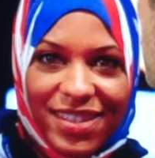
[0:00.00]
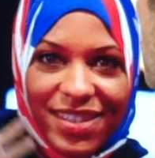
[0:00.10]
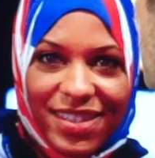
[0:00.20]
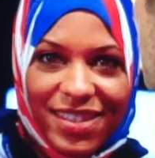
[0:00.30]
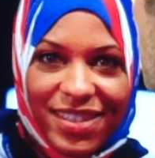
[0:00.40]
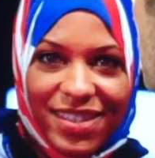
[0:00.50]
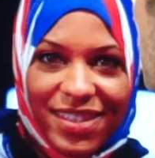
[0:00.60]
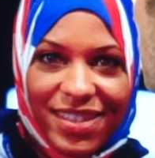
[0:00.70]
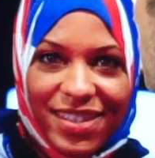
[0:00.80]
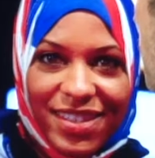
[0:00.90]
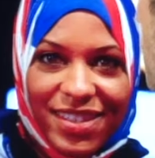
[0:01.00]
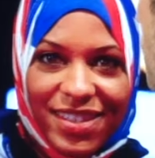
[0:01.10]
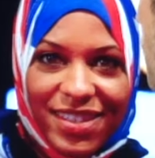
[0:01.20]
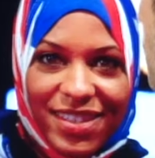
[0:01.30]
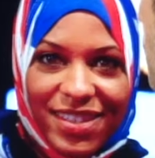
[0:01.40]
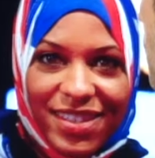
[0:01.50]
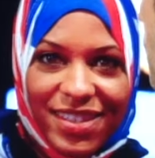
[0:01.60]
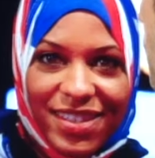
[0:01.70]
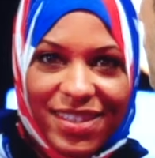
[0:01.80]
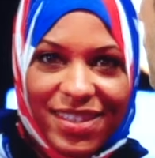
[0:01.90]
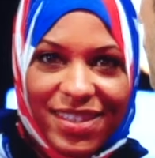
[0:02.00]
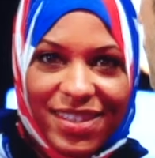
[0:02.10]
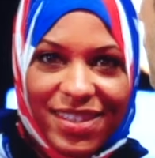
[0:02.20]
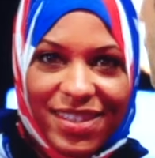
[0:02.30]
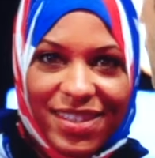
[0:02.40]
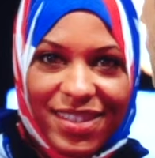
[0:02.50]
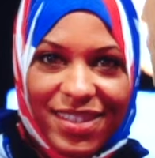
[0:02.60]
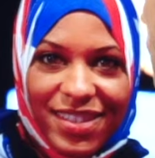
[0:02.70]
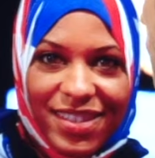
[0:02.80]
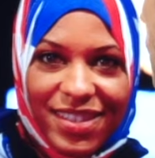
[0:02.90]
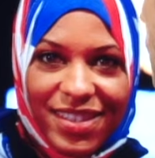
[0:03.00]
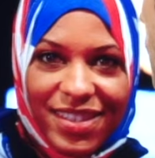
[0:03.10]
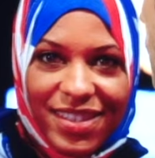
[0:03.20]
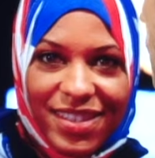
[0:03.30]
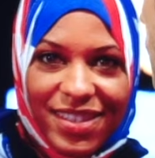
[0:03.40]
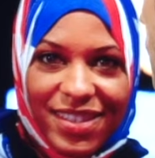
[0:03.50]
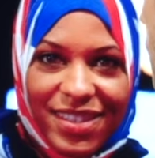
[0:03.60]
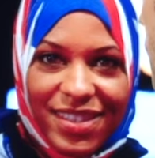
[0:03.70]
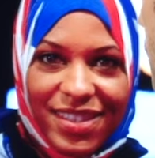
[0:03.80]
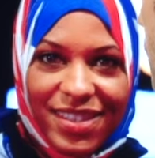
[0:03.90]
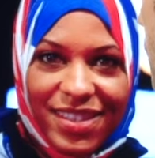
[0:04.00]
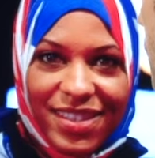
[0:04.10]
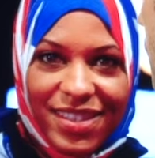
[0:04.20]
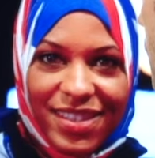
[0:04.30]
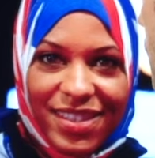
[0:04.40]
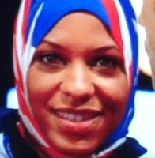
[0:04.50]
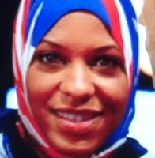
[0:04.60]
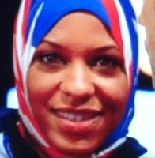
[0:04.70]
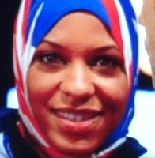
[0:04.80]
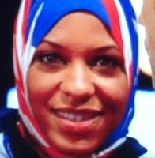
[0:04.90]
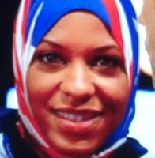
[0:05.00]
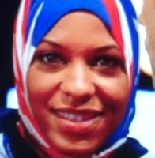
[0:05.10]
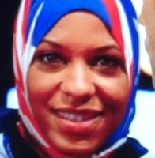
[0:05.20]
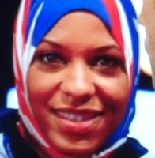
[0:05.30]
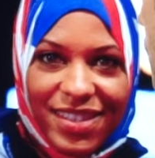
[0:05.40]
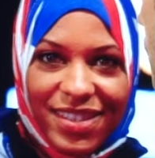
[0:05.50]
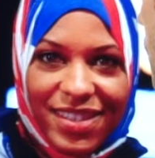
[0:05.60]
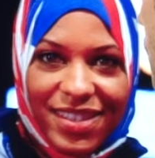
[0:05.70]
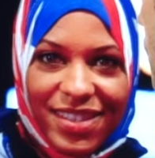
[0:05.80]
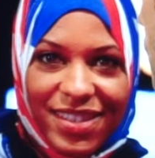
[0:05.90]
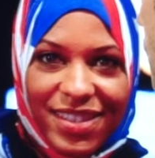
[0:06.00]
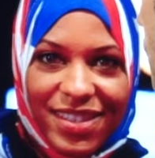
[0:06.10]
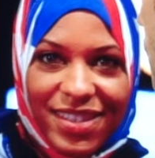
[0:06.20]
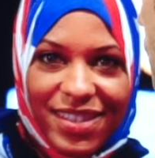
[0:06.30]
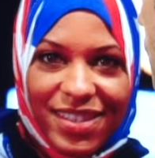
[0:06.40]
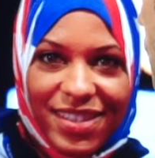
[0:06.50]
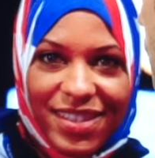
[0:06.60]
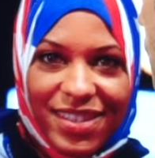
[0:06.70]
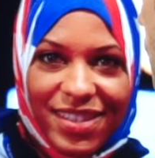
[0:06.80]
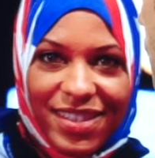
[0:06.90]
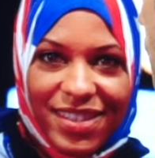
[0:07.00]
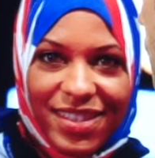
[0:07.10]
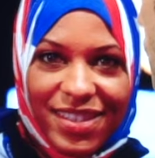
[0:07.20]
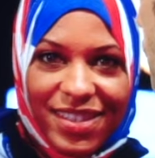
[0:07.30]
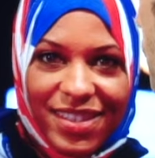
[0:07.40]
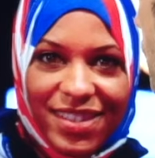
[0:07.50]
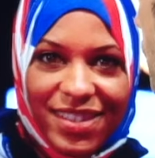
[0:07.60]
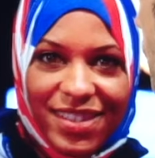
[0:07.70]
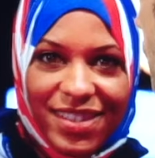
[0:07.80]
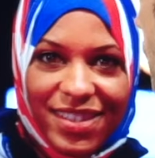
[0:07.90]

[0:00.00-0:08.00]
[no speech]